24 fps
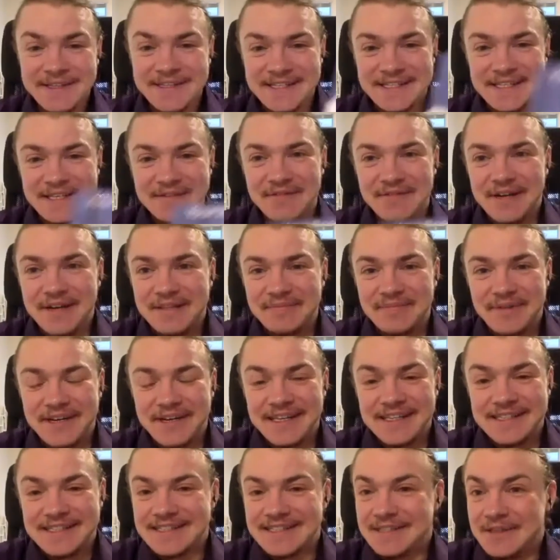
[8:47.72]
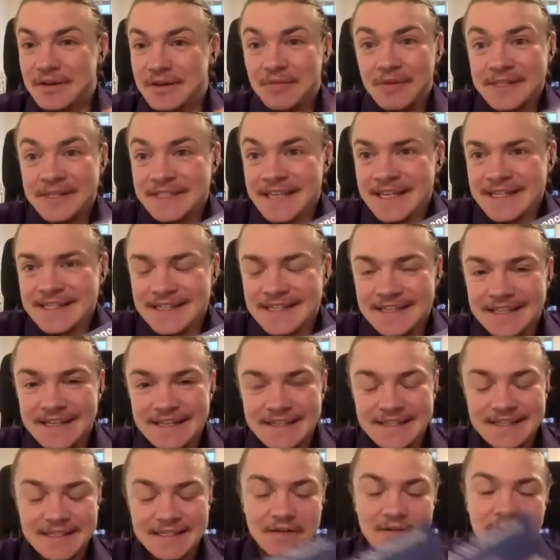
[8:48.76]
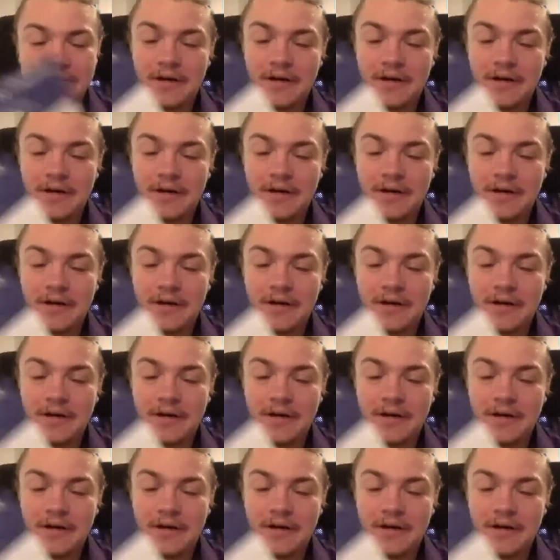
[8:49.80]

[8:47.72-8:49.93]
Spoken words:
anyone, but no one gets it. So